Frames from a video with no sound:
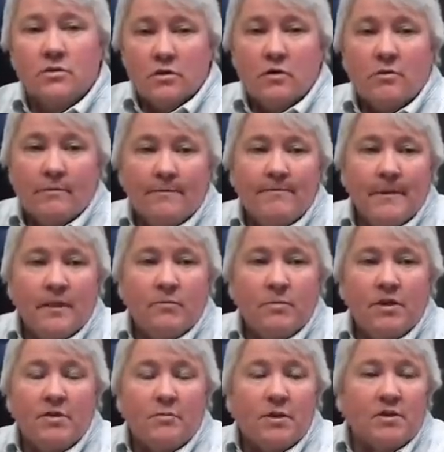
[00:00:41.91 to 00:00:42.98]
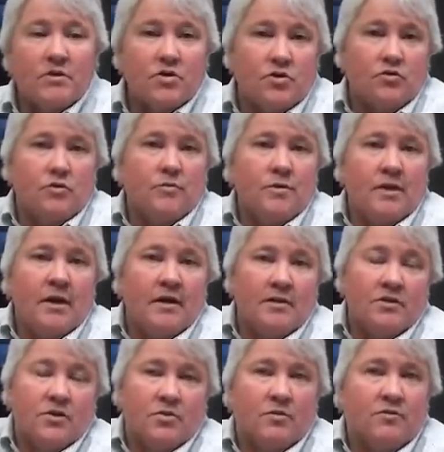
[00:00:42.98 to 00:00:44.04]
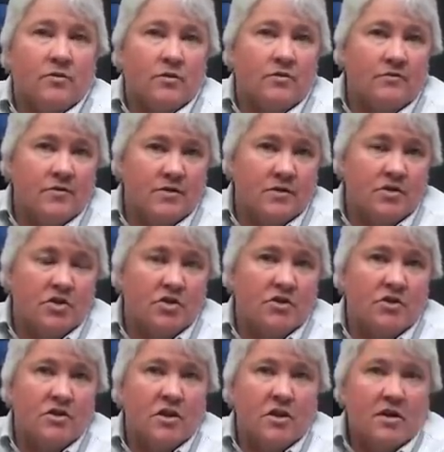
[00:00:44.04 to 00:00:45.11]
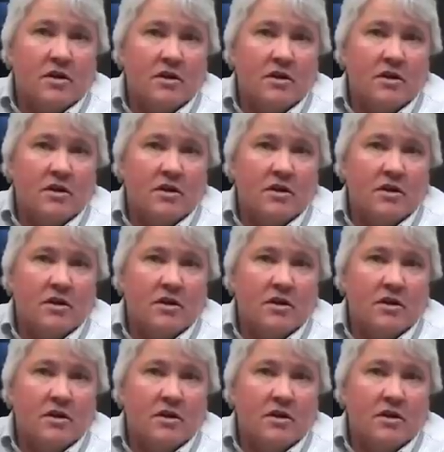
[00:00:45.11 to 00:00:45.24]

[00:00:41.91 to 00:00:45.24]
So, but the biggest group of that is referring physicians